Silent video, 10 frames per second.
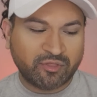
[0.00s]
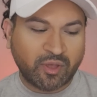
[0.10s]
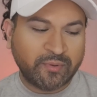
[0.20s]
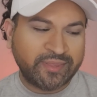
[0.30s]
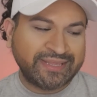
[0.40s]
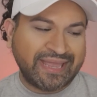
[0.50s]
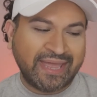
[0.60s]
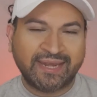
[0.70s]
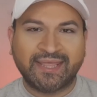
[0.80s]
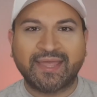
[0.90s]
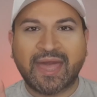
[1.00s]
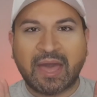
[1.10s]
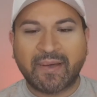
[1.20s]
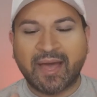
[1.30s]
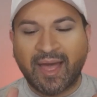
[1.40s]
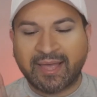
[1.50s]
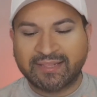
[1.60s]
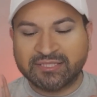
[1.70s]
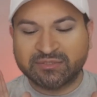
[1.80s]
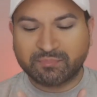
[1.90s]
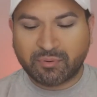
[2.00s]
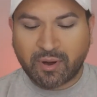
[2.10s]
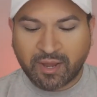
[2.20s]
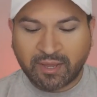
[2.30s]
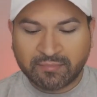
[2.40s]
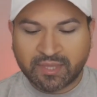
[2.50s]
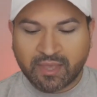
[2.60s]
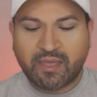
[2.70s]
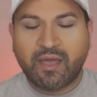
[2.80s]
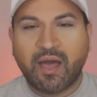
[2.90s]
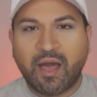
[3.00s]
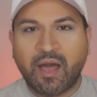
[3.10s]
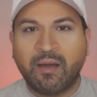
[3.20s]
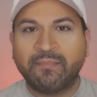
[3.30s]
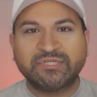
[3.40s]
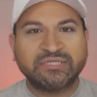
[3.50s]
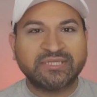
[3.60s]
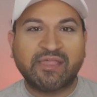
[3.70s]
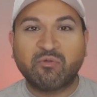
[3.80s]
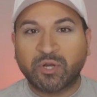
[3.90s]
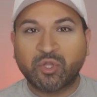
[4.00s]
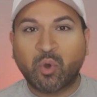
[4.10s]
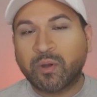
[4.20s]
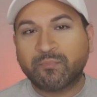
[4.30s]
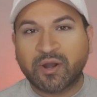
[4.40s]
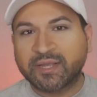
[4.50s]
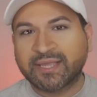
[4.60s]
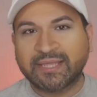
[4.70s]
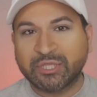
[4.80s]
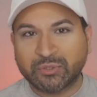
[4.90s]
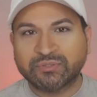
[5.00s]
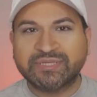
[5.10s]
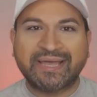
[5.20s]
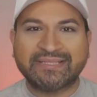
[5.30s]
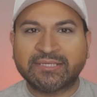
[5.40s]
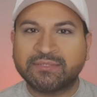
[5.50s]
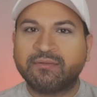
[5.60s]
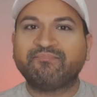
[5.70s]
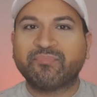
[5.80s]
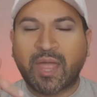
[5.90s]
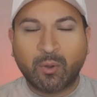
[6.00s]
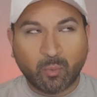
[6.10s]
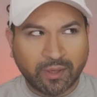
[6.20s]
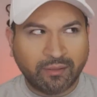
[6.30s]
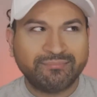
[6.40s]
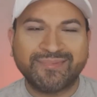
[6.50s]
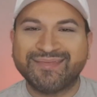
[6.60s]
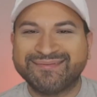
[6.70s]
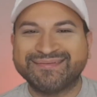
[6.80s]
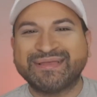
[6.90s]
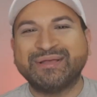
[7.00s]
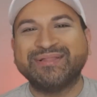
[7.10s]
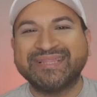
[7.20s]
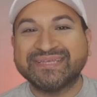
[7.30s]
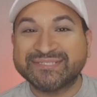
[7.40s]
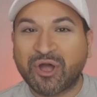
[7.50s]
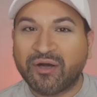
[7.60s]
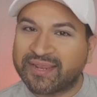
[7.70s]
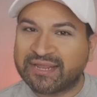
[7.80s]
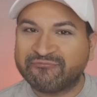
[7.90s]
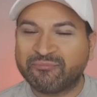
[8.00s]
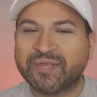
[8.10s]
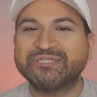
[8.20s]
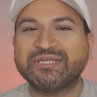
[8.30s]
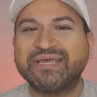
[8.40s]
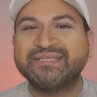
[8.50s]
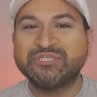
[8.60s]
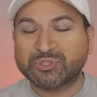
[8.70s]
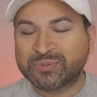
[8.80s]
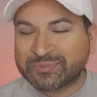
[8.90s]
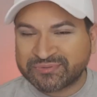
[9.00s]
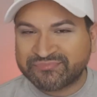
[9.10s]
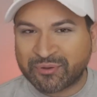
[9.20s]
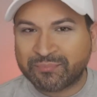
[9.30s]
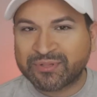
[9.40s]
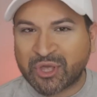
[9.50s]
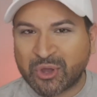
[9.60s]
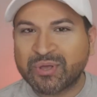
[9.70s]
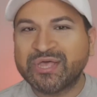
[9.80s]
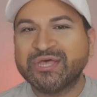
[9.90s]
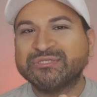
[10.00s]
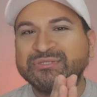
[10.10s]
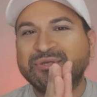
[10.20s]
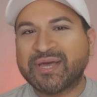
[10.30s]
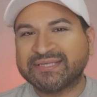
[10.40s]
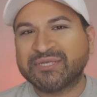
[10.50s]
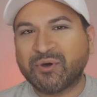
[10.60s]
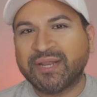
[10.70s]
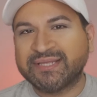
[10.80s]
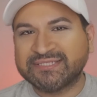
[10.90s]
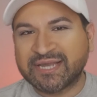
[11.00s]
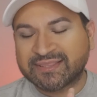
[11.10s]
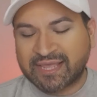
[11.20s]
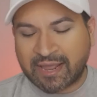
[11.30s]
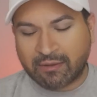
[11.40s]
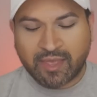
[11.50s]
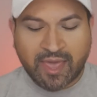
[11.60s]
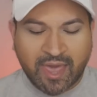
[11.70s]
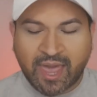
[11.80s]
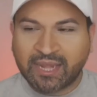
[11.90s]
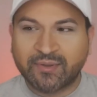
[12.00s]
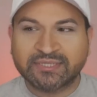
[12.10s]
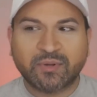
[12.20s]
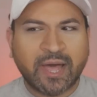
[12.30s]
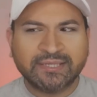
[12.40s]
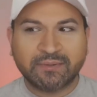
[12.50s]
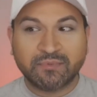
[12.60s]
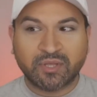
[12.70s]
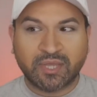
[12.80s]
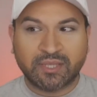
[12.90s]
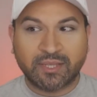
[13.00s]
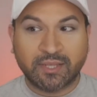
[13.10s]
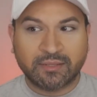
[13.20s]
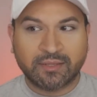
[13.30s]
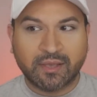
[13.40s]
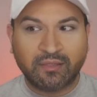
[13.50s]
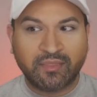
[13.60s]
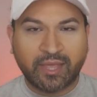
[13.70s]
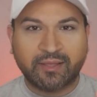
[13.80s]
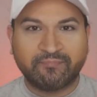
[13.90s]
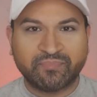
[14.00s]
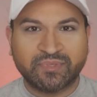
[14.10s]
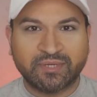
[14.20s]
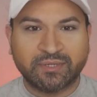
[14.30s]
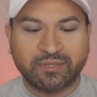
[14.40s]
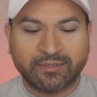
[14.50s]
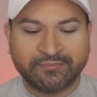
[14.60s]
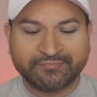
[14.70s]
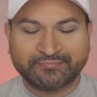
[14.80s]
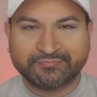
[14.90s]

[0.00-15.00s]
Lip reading: so I went ahead and got my eyelids primed. Just in case you want to know what product I use, I will list all that information in the description field below, so you guys can go ahead and check that out. Anyways, as I'm looking in like the